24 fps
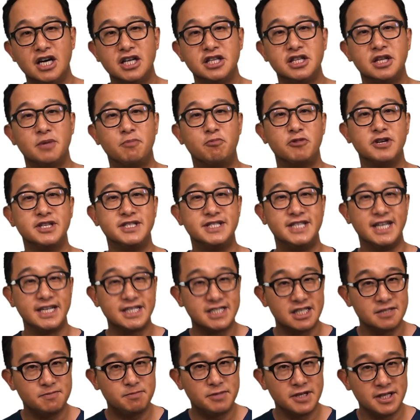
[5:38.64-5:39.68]
the
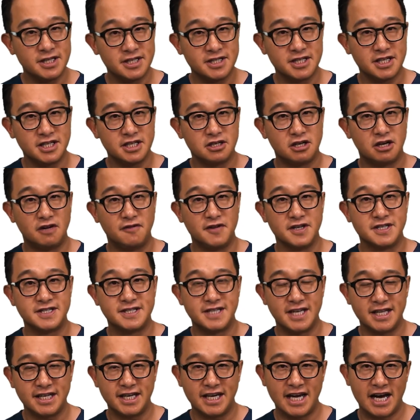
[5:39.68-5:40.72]
predictability of
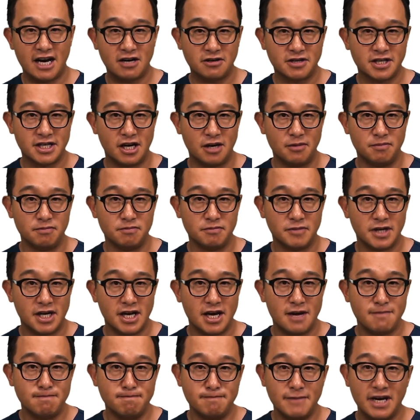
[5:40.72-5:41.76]
aesthetic
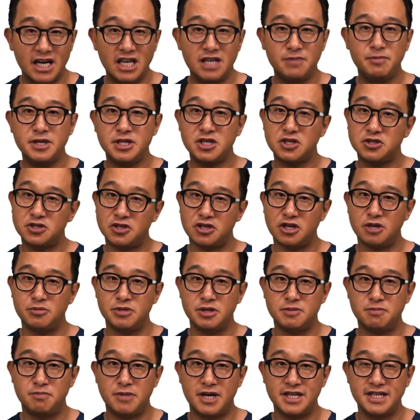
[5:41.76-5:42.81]
outcome may be
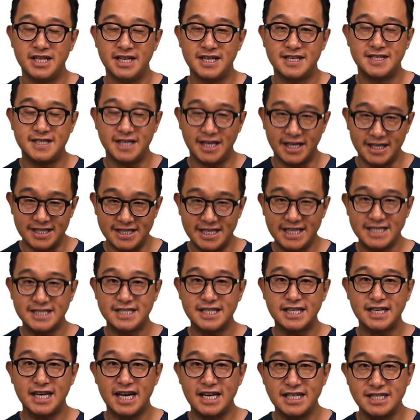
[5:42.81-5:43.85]
determined by the
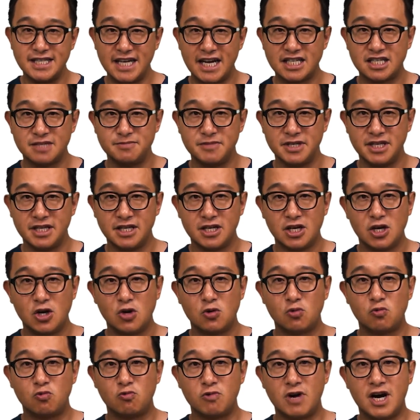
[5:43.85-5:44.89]
existing anatomy
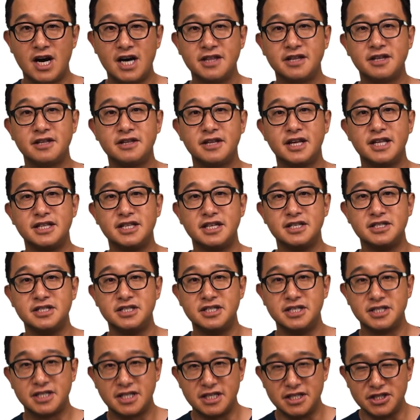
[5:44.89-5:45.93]
rather than the
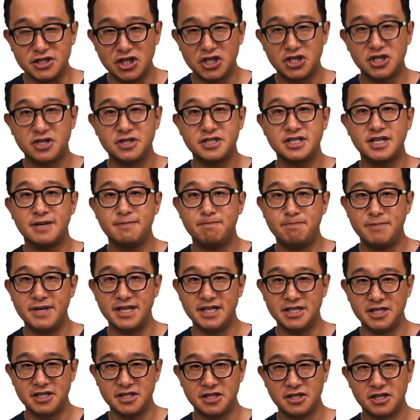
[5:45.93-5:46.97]
clinician's
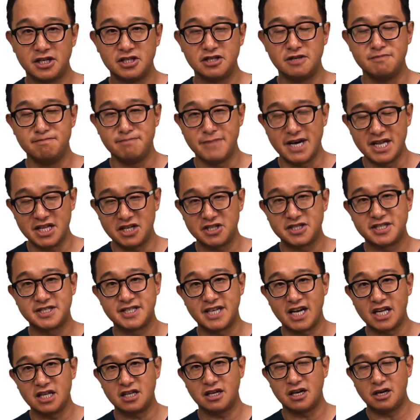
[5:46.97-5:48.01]
ability to manage
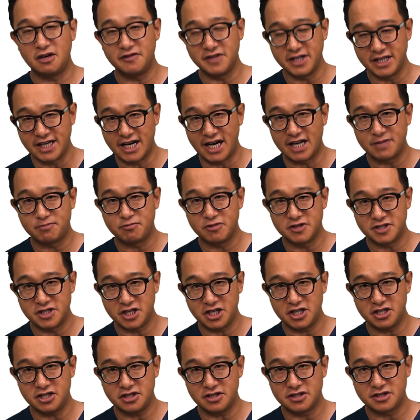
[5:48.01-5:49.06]
state-of-the-art
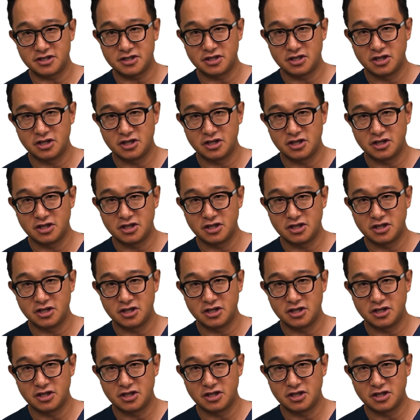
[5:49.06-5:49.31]
procedures.